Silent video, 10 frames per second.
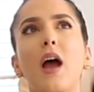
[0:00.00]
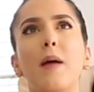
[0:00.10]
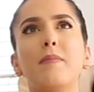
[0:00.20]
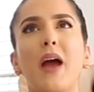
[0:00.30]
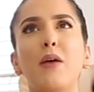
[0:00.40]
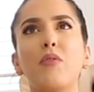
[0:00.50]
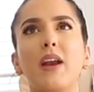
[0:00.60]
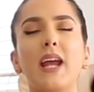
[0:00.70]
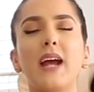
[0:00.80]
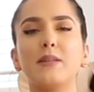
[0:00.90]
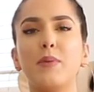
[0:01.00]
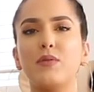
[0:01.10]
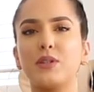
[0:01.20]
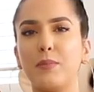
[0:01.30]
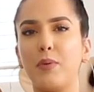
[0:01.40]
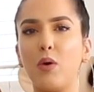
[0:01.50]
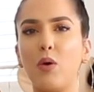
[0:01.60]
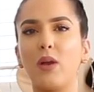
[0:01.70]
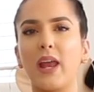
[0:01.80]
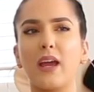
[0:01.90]
that already has a bit of
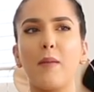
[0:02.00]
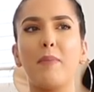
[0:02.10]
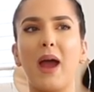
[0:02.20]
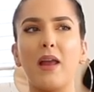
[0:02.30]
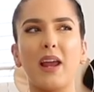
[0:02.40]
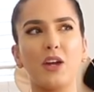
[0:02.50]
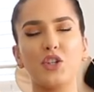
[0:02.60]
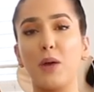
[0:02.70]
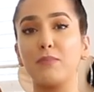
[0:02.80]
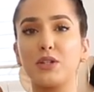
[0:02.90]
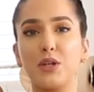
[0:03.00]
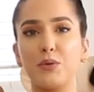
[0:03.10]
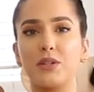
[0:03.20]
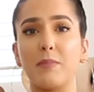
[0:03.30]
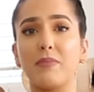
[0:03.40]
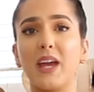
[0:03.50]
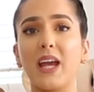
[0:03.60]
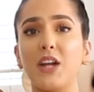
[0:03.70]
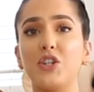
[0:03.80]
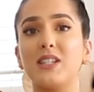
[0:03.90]
support, like a back, like a jumpsuit or
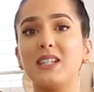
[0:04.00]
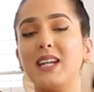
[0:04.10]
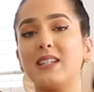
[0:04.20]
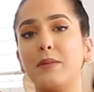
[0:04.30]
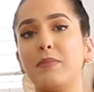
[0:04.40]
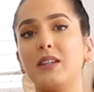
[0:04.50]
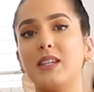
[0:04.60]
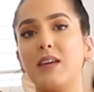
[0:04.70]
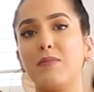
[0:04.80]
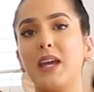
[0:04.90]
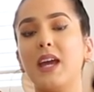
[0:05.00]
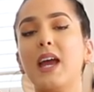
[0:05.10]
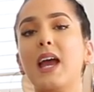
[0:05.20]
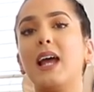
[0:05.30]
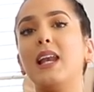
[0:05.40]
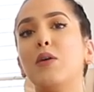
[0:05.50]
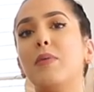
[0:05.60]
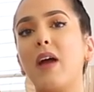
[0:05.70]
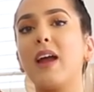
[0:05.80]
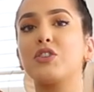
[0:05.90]
something, I just need something to give me a little
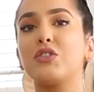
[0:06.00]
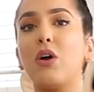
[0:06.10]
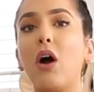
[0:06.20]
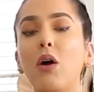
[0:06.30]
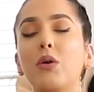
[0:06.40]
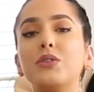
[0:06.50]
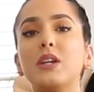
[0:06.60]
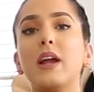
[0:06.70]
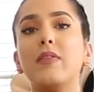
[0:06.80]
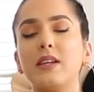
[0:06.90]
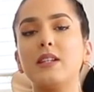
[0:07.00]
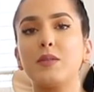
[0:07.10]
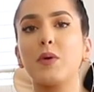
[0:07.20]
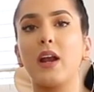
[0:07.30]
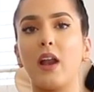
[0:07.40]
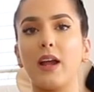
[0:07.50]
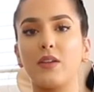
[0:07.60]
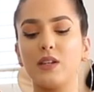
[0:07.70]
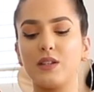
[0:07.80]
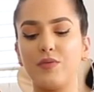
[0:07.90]
bit extra hold, this is what I
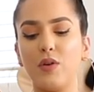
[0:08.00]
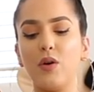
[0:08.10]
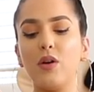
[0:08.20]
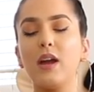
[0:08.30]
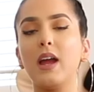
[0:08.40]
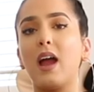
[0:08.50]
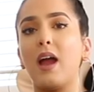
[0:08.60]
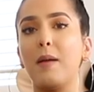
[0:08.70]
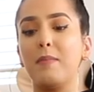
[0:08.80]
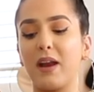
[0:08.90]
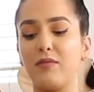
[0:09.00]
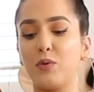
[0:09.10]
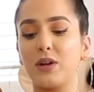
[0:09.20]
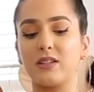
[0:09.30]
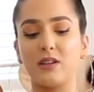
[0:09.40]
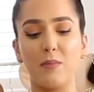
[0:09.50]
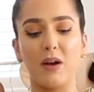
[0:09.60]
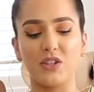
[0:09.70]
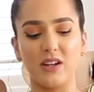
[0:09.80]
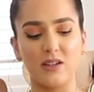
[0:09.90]
like this for. And I've worn it so
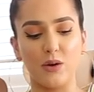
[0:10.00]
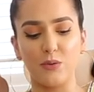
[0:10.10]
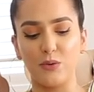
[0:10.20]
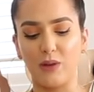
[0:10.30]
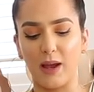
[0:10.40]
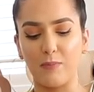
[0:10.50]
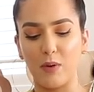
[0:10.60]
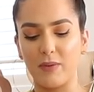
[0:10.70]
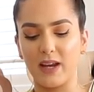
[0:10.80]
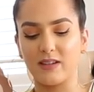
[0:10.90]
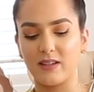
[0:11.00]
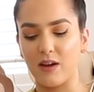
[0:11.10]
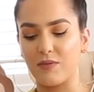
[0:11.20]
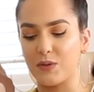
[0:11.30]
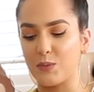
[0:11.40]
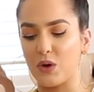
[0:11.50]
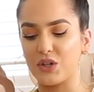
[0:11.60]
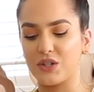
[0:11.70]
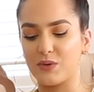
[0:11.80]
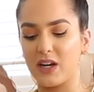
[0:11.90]
much that it's gone all like bobbly and stuff in the
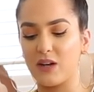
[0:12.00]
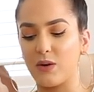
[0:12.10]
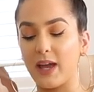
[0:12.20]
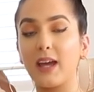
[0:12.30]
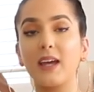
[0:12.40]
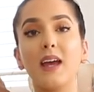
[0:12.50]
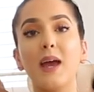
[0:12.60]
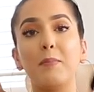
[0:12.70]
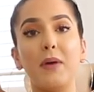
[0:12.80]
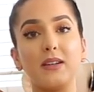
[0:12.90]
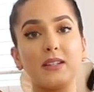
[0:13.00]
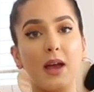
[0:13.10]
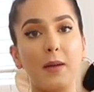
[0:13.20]
wash. It's really annoying. But